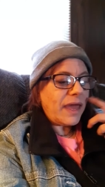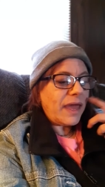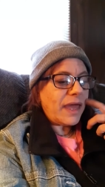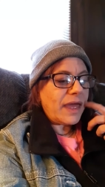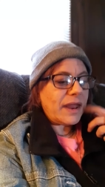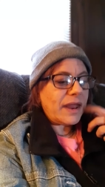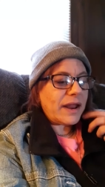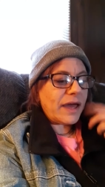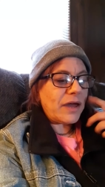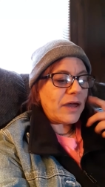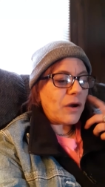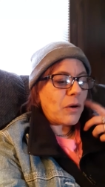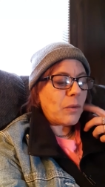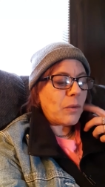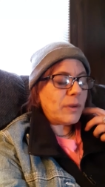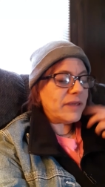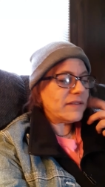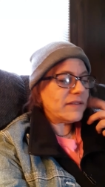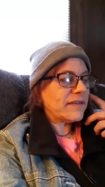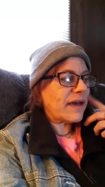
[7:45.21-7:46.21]
And I
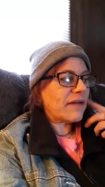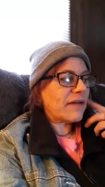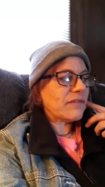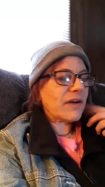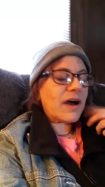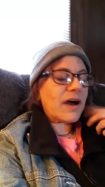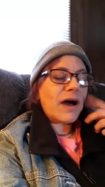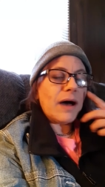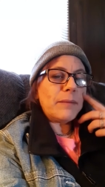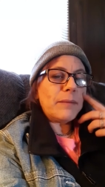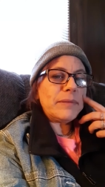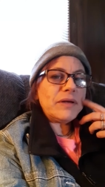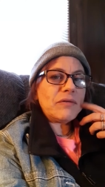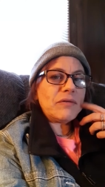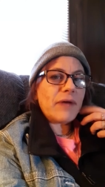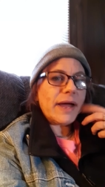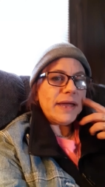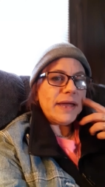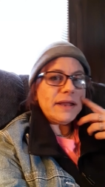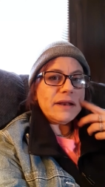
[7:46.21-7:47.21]
always have a
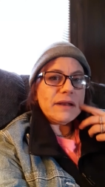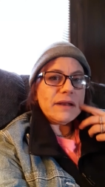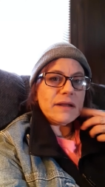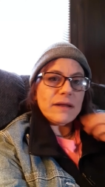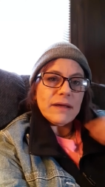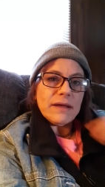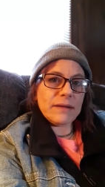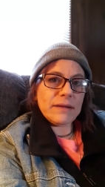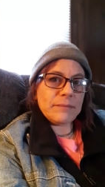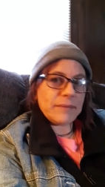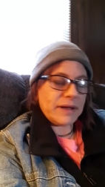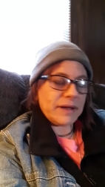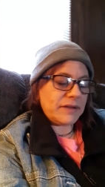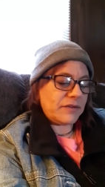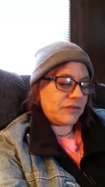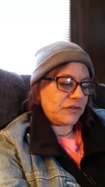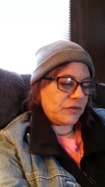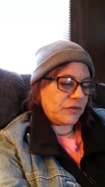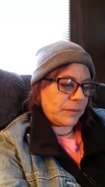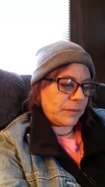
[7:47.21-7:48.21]
copyright in my
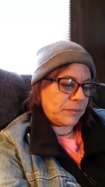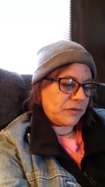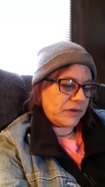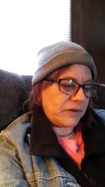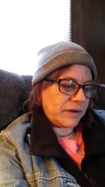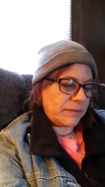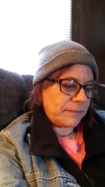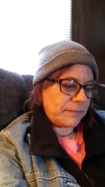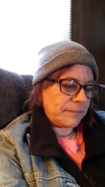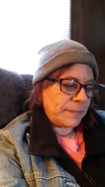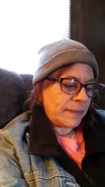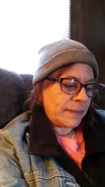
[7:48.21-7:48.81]
description.